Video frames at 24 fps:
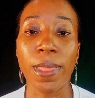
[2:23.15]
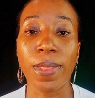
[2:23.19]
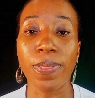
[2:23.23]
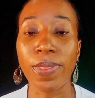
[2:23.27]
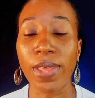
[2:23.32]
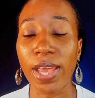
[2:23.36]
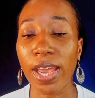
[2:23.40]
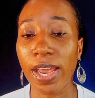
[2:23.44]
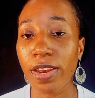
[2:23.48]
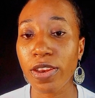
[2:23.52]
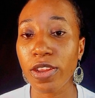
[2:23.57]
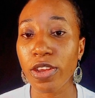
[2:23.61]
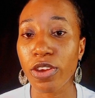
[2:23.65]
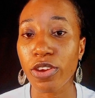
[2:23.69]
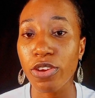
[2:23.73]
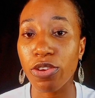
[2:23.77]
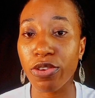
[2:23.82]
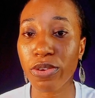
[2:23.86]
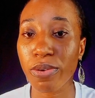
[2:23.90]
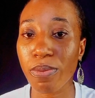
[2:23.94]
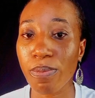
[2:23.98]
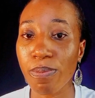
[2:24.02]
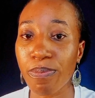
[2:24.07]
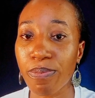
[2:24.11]
Then
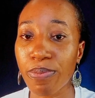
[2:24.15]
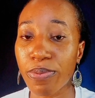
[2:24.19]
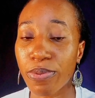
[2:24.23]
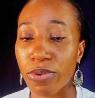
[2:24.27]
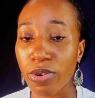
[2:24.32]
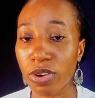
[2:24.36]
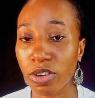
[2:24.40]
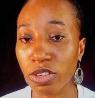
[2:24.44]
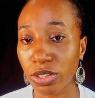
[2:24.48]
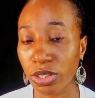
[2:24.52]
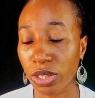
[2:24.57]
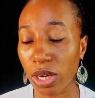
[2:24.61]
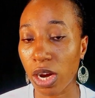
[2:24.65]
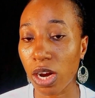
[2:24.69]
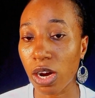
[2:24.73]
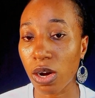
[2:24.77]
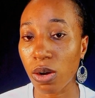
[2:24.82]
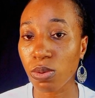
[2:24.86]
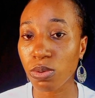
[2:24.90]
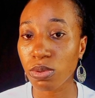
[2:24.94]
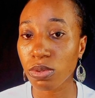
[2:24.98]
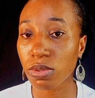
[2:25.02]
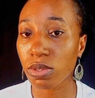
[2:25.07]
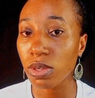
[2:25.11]
you brush
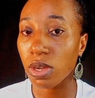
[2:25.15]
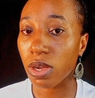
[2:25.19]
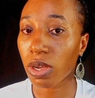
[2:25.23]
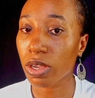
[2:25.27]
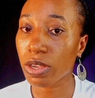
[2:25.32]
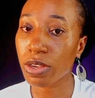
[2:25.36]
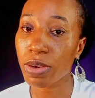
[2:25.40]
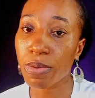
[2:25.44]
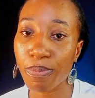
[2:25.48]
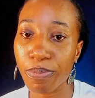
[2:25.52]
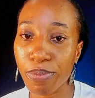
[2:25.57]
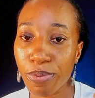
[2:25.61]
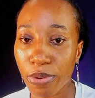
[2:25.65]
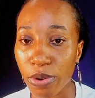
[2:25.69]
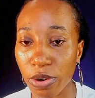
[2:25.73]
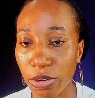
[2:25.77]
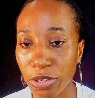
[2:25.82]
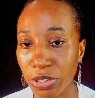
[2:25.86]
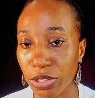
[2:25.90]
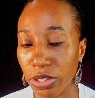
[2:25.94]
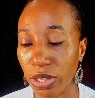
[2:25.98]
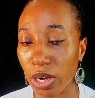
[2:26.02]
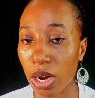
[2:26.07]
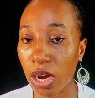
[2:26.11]
out, you
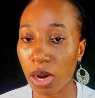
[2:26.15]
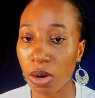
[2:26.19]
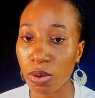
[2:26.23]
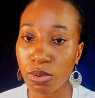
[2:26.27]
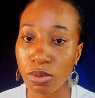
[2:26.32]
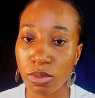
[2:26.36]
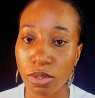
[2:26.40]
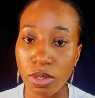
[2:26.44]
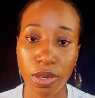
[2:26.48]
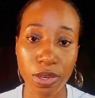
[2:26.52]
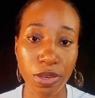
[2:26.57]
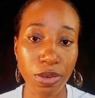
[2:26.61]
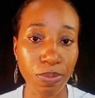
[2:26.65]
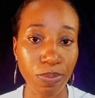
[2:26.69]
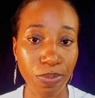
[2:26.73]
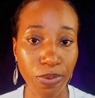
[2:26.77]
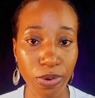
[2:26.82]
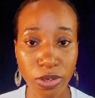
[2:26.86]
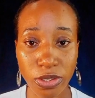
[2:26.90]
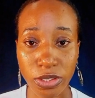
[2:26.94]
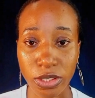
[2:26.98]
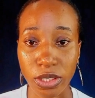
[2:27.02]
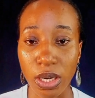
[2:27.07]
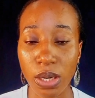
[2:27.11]
brush out, you
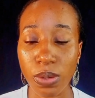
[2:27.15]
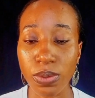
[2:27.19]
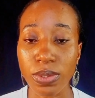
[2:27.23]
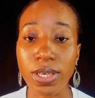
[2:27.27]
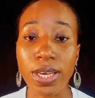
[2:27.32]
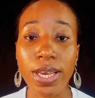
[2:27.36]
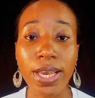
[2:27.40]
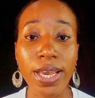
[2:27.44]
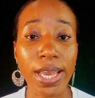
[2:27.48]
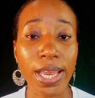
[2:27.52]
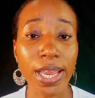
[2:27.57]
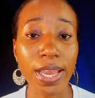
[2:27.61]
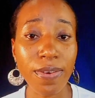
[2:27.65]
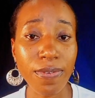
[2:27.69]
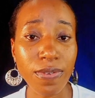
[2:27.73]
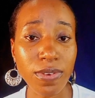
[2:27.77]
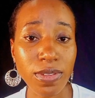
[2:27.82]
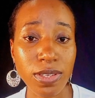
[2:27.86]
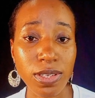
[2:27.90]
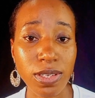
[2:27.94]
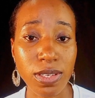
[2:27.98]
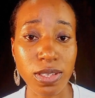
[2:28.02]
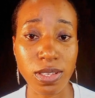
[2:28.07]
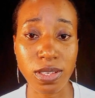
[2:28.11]
brush out. If
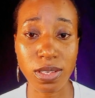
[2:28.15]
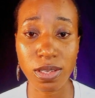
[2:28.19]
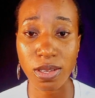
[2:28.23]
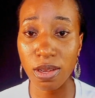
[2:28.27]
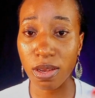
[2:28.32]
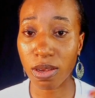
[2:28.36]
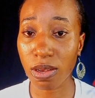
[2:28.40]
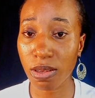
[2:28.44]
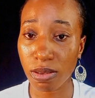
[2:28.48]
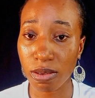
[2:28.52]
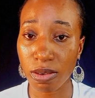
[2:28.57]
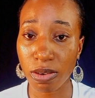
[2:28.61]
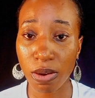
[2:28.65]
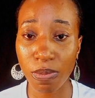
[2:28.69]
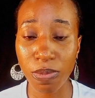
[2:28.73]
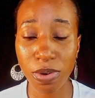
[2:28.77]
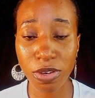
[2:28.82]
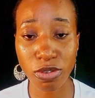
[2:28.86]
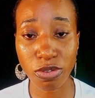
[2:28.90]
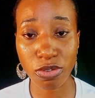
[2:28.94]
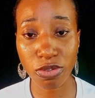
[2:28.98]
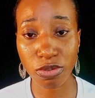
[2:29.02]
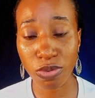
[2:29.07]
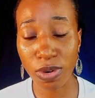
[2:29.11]
it is
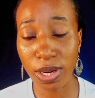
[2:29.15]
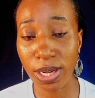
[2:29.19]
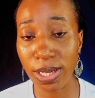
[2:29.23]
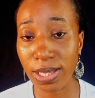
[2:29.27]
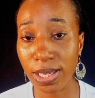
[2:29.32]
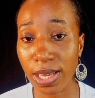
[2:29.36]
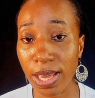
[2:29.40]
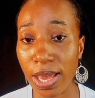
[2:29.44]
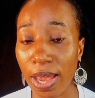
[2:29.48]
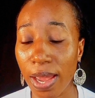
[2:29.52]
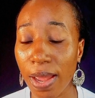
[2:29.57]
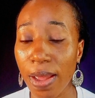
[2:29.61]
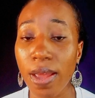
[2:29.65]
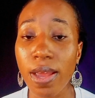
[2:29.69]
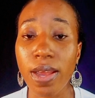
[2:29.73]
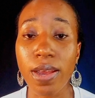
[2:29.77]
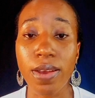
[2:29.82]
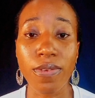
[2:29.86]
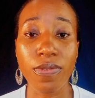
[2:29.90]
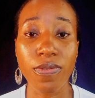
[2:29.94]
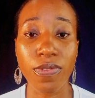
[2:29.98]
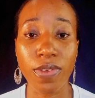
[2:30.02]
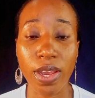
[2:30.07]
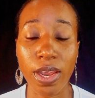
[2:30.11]
normal straight hair,
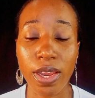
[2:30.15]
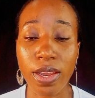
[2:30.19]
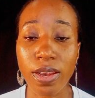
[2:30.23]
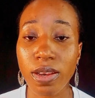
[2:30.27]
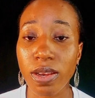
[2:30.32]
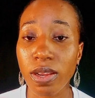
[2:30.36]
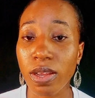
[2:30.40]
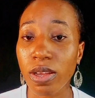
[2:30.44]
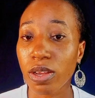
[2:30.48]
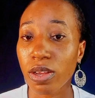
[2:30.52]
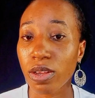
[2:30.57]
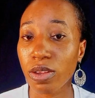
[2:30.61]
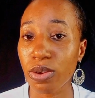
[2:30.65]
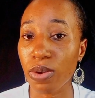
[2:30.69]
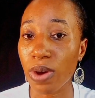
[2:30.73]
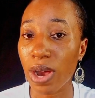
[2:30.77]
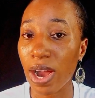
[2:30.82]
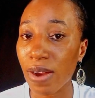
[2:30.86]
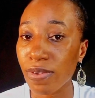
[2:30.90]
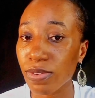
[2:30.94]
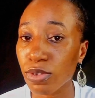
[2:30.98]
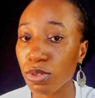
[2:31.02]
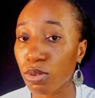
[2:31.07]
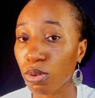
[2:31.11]
then you
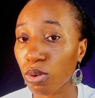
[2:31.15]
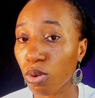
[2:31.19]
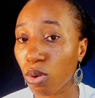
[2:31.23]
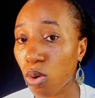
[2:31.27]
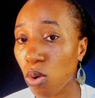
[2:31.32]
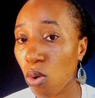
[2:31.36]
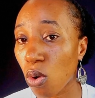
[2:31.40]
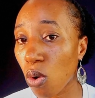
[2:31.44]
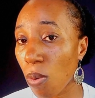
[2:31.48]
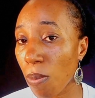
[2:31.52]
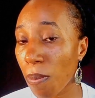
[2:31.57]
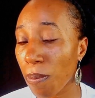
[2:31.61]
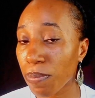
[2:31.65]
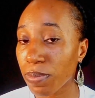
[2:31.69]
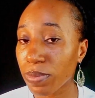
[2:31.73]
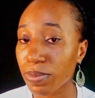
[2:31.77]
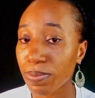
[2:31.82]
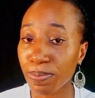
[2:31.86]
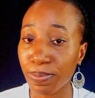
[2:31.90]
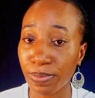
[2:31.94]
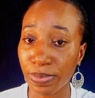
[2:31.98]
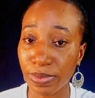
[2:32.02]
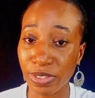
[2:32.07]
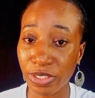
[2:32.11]
have to
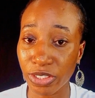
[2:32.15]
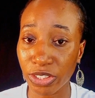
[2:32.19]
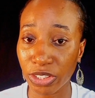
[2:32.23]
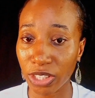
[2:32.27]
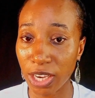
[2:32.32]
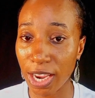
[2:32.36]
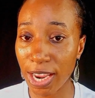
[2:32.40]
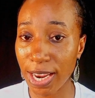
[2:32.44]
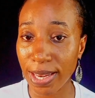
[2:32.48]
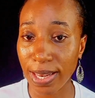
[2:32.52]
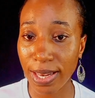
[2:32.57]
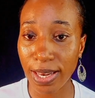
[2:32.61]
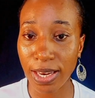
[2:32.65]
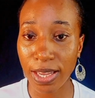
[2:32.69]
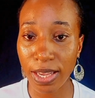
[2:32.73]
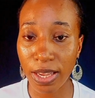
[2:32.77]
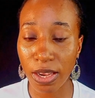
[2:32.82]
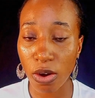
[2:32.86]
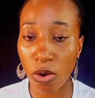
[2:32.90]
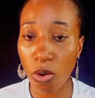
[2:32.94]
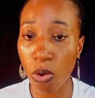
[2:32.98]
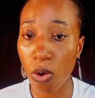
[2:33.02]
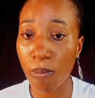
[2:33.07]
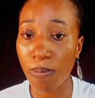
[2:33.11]
comb
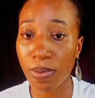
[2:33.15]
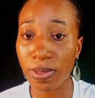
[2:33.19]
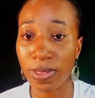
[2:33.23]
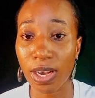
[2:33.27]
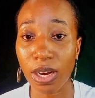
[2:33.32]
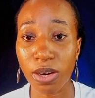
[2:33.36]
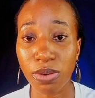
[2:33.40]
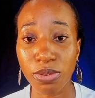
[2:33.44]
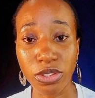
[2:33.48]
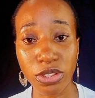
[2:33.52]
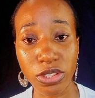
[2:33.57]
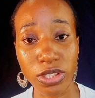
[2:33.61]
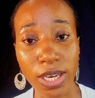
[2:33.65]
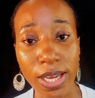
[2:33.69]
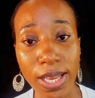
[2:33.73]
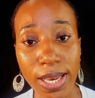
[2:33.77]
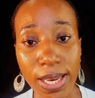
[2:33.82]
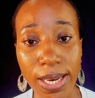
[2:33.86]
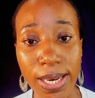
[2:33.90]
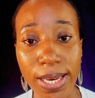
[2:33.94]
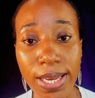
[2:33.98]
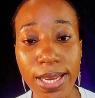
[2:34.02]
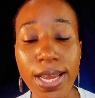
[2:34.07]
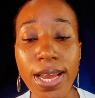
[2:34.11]
it out
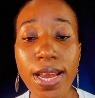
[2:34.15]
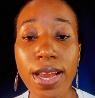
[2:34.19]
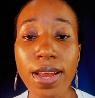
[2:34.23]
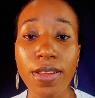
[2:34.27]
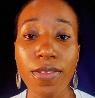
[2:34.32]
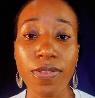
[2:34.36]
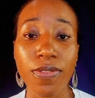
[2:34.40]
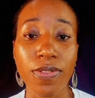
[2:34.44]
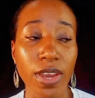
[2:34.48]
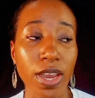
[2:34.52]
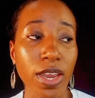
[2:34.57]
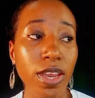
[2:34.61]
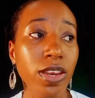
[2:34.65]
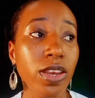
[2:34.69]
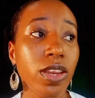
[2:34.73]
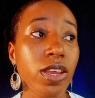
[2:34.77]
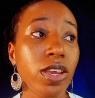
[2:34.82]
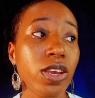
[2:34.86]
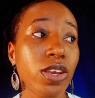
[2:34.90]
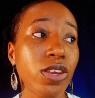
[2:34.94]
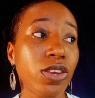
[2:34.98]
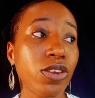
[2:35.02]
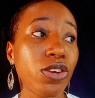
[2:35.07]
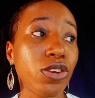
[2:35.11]
gently.
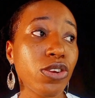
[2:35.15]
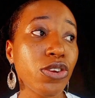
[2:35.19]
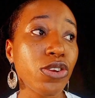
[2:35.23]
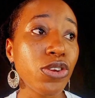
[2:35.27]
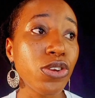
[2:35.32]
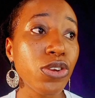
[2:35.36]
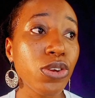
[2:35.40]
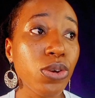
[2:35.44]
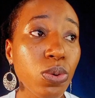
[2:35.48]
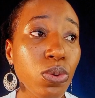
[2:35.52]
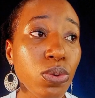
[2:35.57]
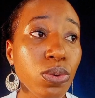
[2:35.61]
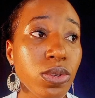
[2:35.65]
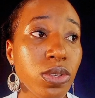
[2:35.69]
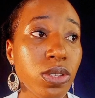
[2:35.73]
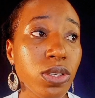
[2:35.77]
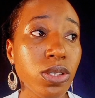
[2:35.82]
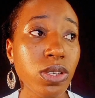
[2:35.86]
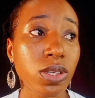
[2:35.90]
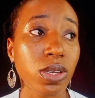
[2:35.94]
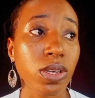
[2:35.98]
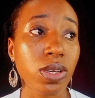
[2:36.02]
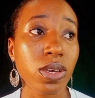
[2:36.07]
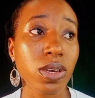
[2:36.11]
Then you
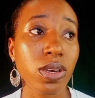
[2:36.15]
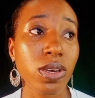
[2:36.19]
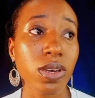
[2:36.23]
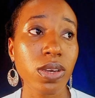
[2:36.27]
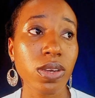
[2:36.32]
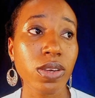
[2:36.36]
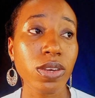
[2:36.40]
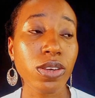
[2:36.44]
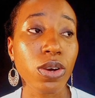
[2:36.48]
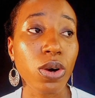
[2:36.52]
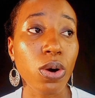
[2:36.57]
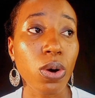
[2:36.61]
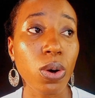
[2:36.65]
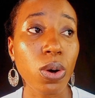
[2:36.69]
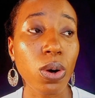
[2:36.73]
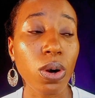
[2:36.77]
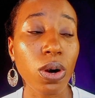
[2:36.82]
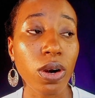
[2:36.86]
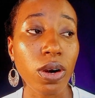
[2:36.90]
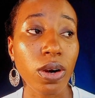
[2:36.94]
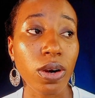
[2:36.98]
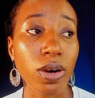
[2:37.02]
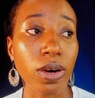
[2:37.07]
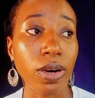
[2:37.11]
use
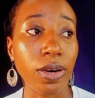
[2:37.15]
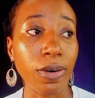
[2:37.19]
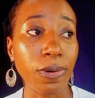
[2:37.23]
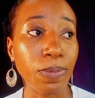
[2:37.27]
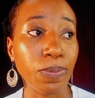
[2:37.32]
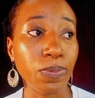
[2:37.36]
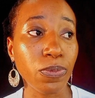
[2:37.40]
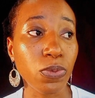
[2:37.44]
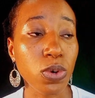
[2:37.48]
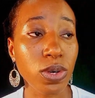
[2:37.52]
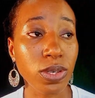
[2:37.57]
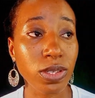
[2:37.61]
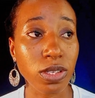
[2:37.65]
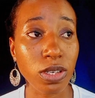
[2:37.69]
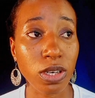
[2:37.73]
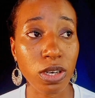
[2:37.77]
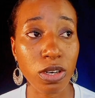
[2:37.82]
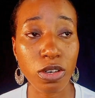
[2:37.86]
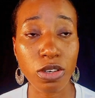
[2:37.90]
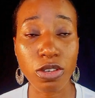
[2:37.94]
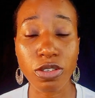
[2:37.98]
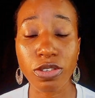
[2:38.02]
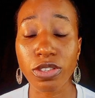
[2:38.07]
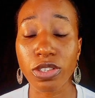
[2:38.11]
your what's
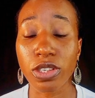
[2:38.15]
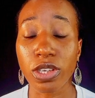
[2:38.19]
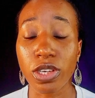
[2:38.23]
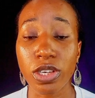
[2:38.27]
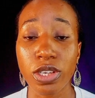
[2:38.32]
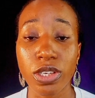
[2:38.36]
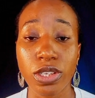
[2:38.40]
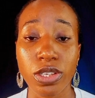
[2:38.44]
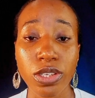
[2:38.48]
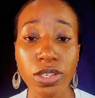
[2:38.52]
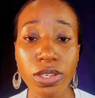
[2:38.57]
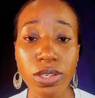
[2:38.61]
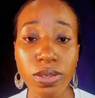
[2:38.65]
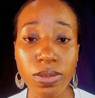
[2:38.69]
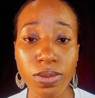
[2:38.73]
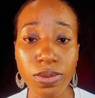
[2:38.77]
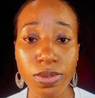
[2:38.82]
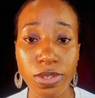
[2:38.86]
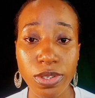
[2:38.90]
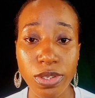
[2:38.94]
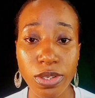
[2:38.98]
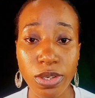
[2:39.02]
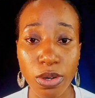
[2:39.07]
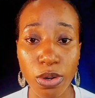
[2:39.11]
it called? You
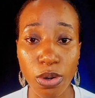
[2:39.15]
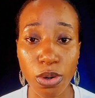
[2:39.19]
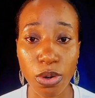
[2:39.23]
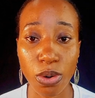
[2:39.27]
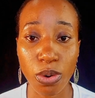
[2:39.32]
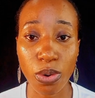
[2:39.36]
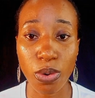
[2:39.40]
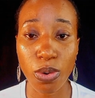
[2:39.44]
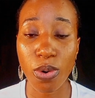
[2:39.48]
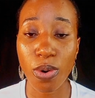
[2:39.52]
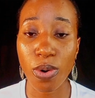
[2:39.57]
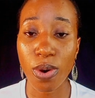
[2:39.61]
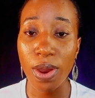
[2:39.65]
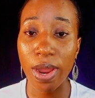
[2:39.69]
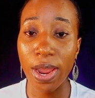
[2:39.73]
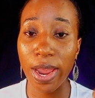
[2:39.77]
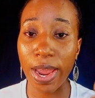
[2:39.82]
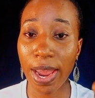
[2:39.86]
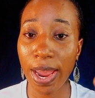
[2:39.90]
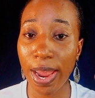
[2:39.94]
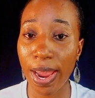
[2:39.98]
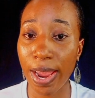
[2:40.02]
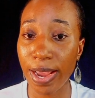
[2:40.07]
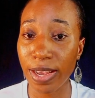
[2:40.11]
use your
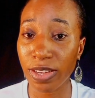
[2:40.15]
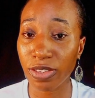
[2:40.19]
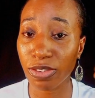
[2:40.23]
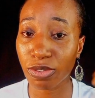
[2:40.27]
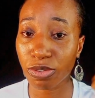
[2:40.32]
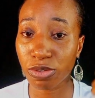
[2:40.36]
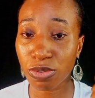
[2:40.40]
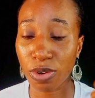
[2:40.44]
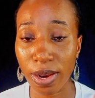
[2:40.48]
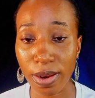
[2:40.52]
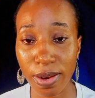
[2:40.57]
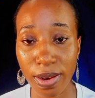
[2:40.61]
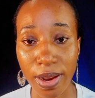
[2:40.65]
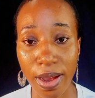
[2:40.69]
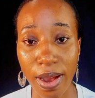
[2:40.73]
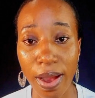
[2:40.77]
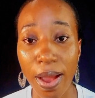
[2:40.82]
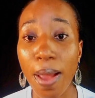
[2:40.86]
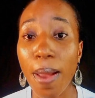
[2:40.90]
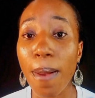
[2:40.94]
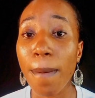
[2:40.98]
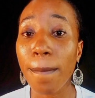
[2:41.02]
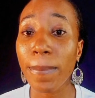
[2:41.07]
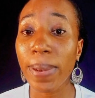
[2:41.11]
hair
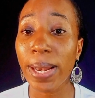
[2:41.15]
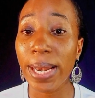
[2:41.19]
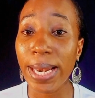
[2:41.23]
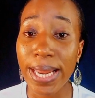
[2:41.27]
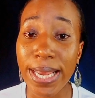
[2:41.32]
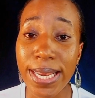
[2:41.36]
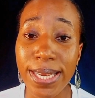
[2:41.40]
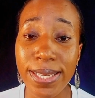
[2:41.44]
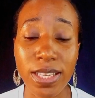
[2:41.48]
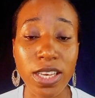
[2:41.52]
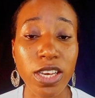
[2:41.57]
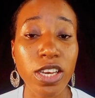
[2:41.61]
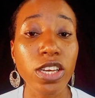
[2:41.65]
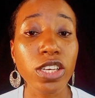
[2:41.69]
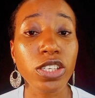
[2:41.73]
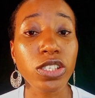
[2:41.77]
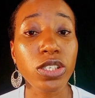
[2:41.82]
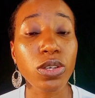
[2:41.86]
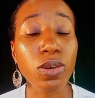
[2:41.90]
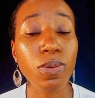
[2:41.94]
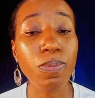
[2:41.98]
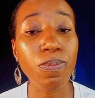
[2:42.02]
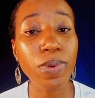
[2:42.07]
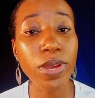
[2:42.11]
straightener. Please, it
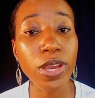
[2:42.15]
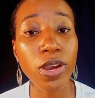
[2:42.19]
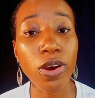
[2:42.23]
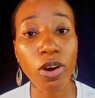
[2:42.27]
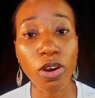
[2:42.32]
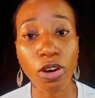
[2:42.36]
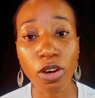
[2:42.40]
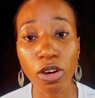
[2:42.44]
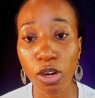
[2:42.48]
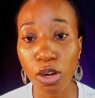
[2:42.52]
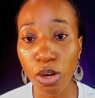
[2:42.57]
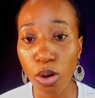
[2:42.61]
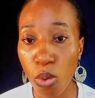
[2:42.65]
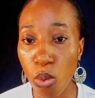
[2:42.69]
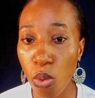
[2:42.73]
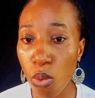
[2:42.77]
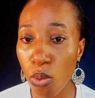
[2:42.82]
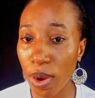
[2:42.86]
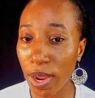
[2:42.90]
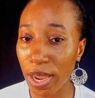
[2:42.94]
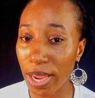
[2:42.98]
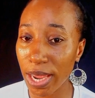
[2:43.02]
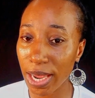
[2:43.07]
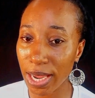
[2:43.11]
should be on
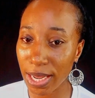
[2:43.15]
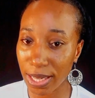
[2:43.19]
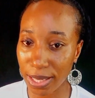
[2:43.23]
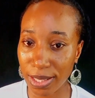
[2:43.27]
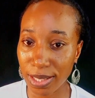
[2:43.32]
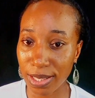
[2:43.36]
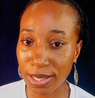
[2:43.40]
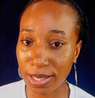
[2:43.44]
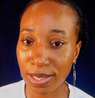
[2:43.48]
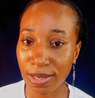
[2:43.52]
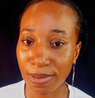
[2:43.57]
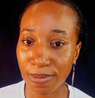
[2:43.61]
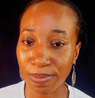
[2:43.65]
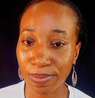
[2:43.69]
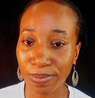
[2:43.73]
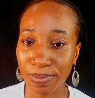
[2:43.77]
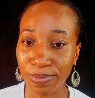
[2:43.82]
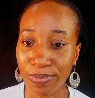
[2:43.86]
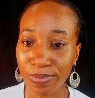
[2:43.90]
low heat.